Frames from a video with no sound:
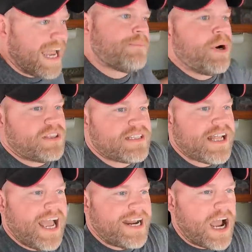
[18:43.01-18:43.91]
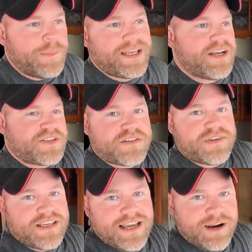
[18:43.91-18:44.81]
can't put the slide out
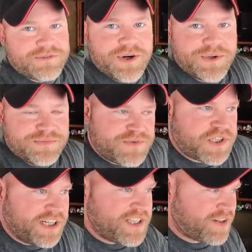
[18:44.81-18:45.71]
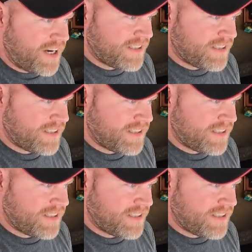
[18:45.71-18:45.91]
because the road street's